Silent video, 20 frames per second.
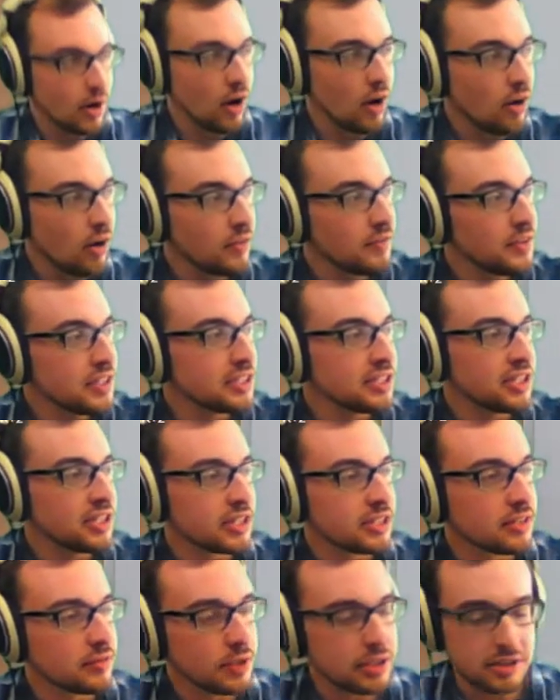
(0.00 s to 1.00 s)
all of these
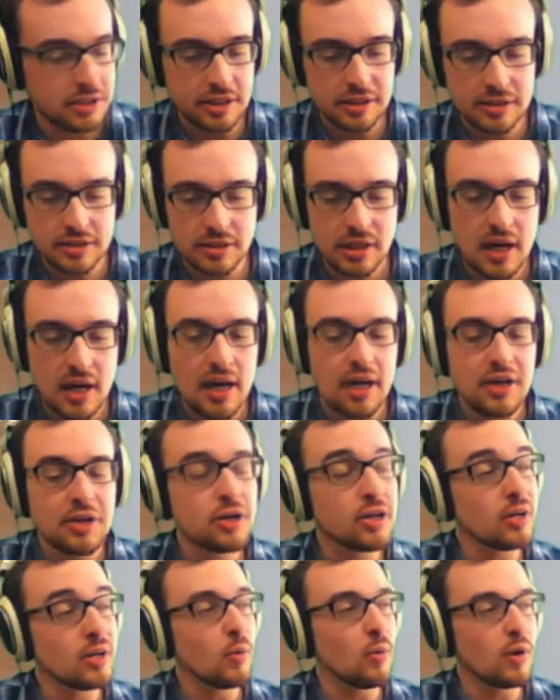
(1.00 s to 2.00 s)
inductive reasonings,
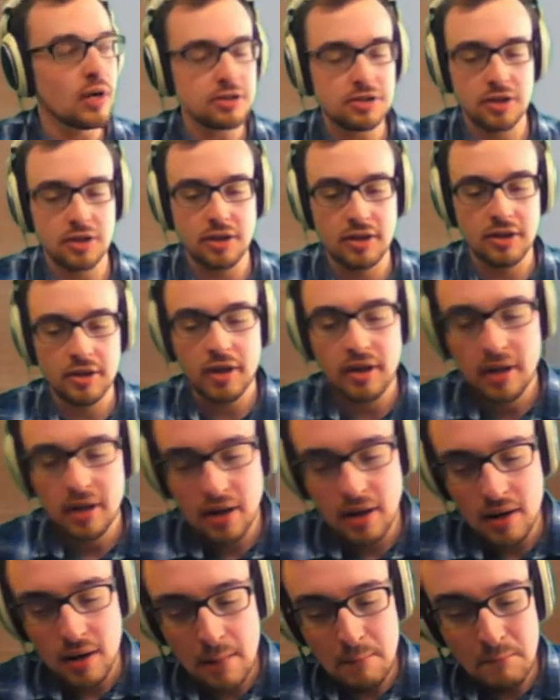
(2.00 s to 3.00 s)
you're going to want to turn
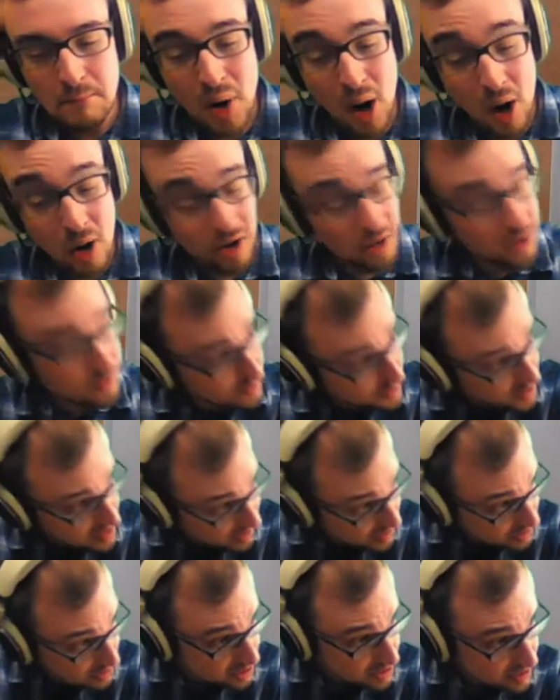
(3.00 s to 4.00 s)
part of
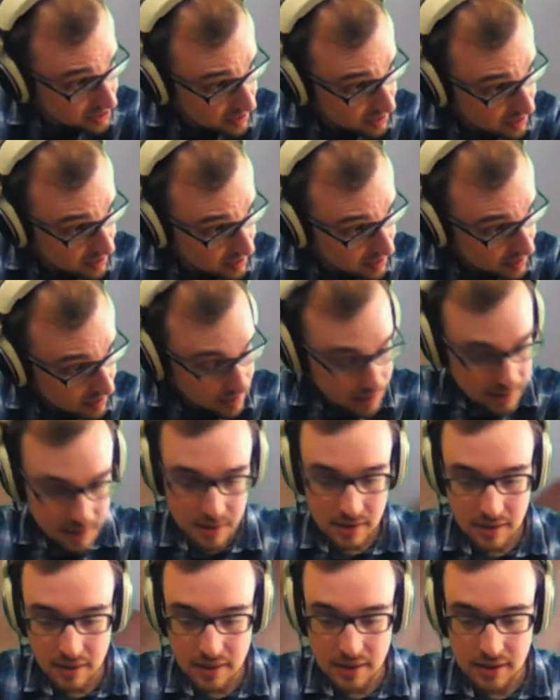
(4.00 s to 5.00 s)
this,
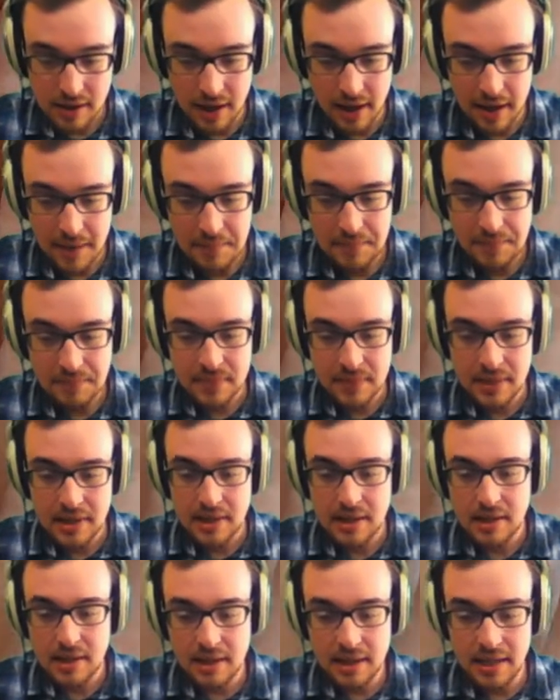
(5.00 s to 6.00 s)
okay,
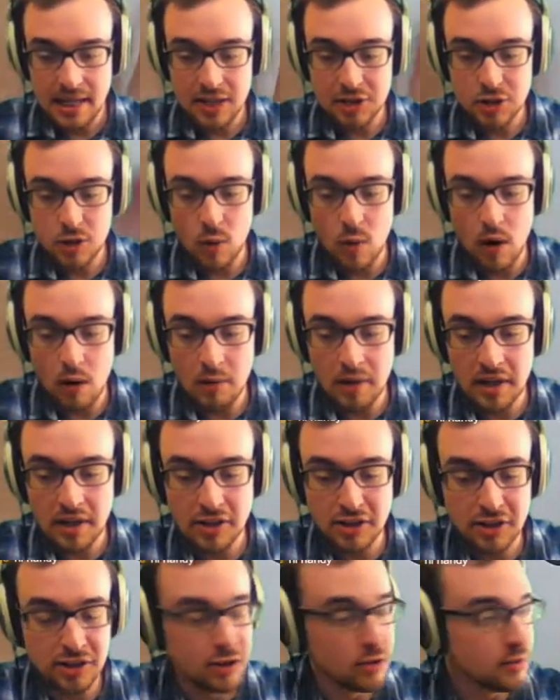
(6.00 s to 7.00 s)
into what we
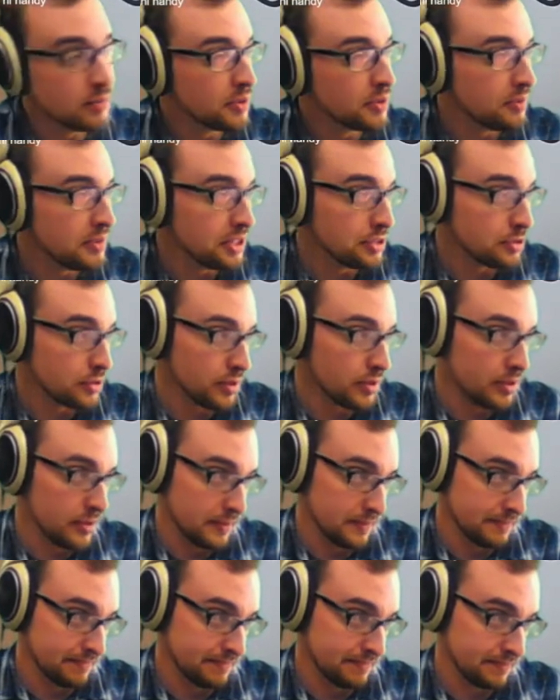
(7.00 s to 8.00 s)
assume to be
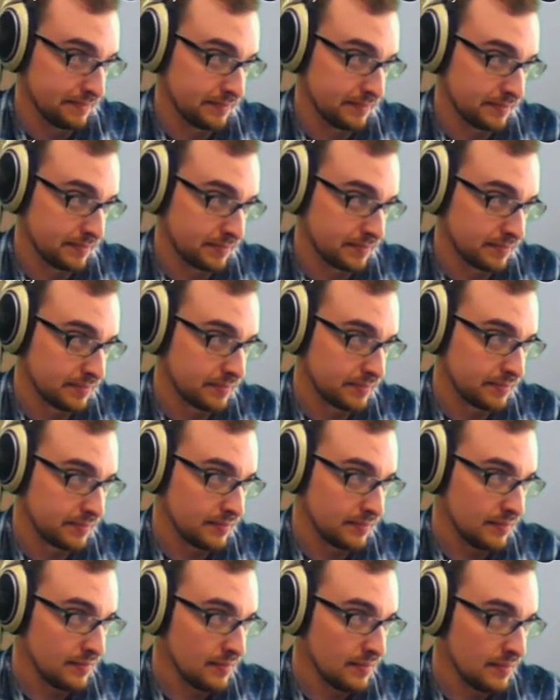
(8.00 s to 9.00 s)
true.
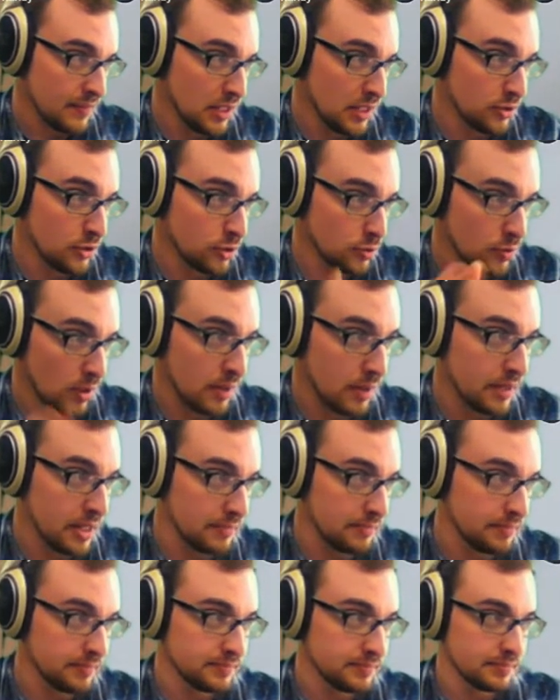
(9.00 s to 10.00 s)
So here's what I
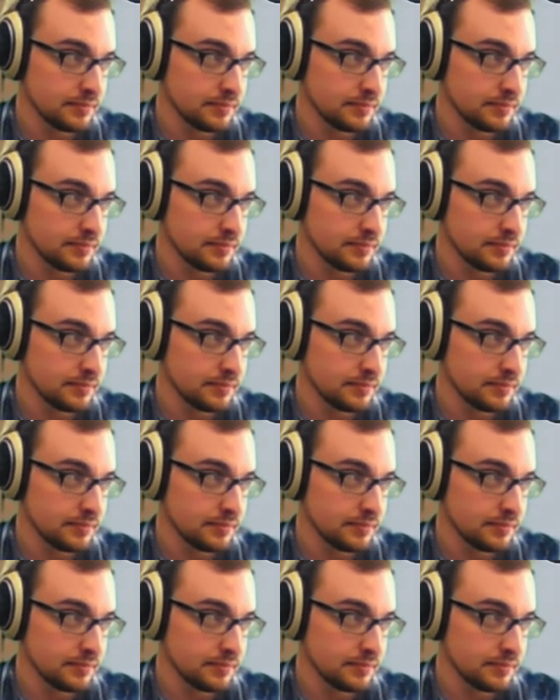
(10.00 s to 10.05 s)
mean.